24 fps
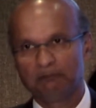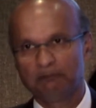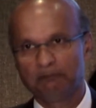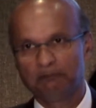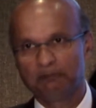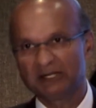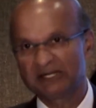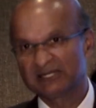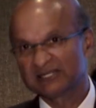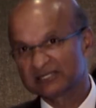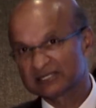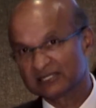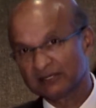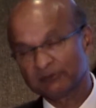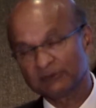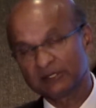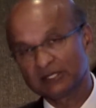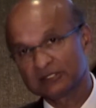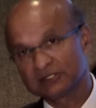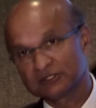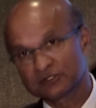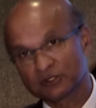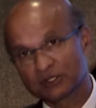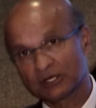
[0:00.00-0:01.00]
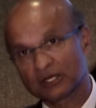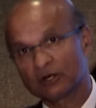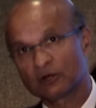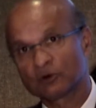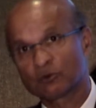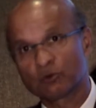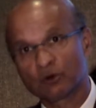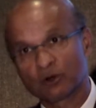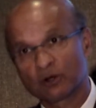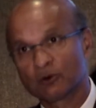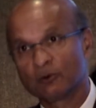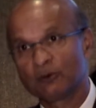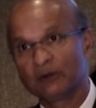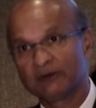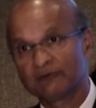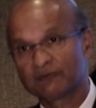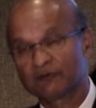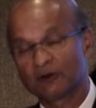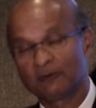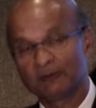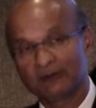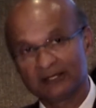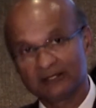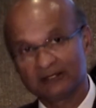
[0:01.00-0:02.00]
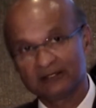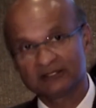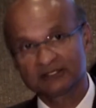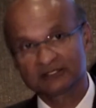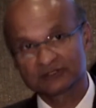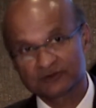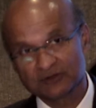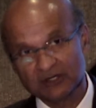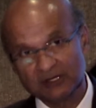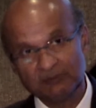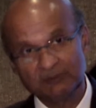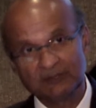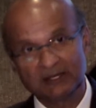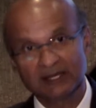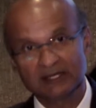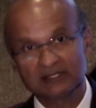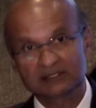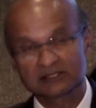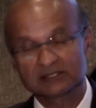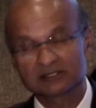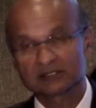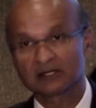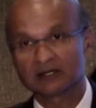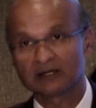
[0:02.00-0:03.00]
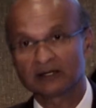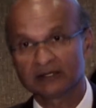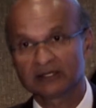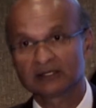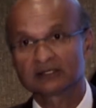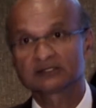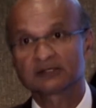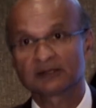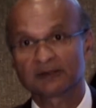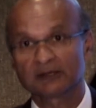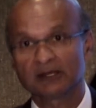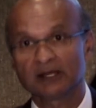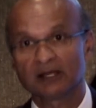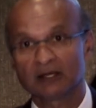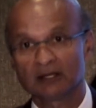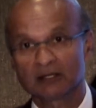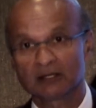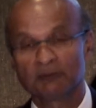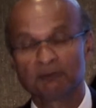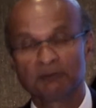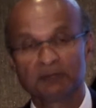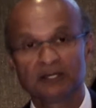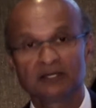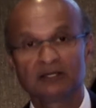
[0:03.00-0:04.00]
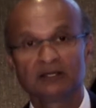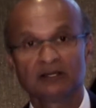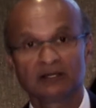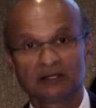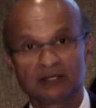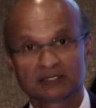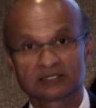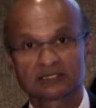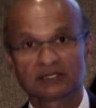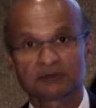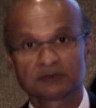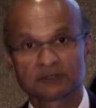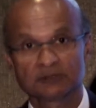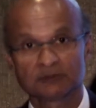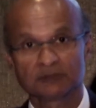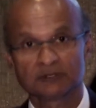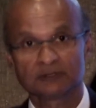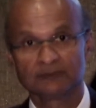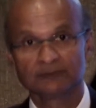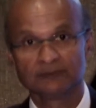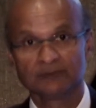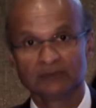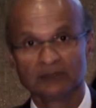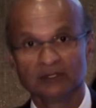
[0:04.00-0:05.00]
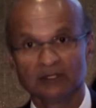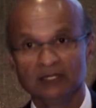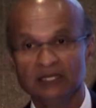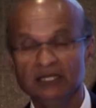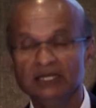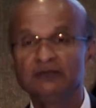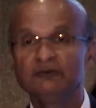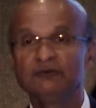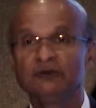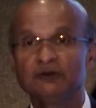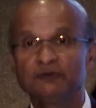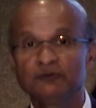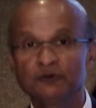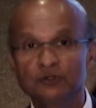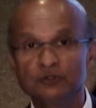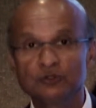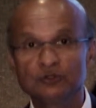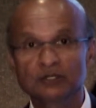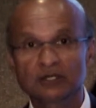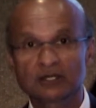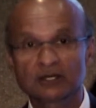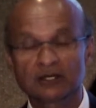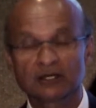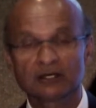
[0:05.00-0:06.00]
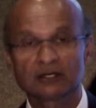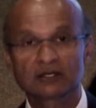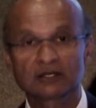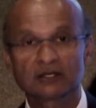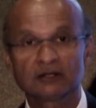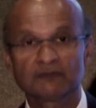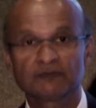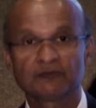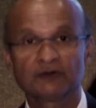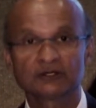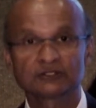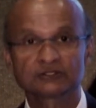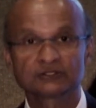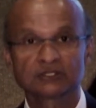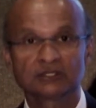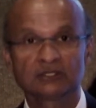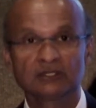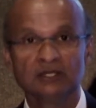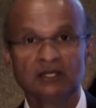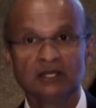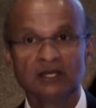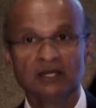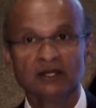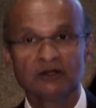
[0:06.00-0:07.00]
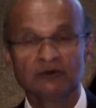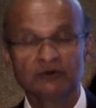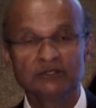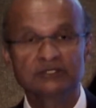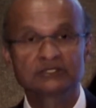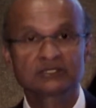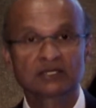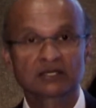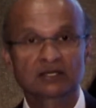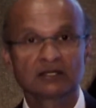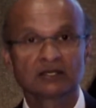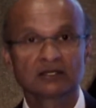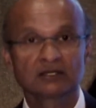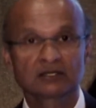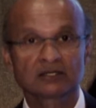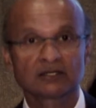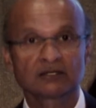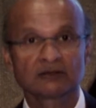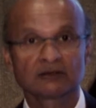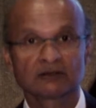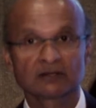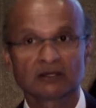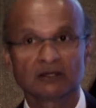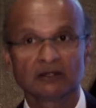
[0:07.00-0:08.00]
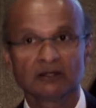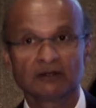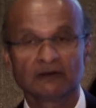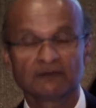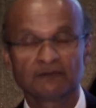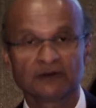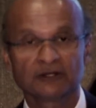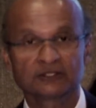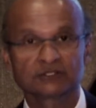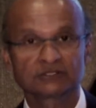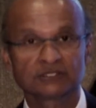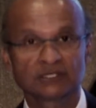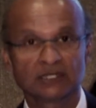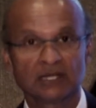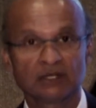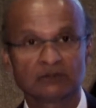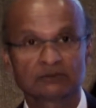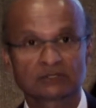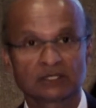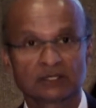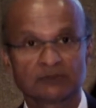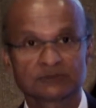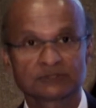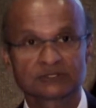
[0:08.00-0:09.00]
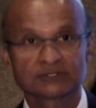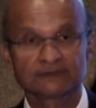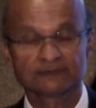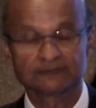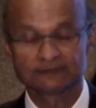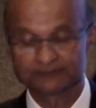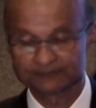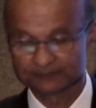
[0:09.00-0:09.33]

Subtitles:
But it's something that you cannot walk away from, and in extreme cases are completely unacceptable, even if you do the clinical and functional, reach the clinical and functional outcomes.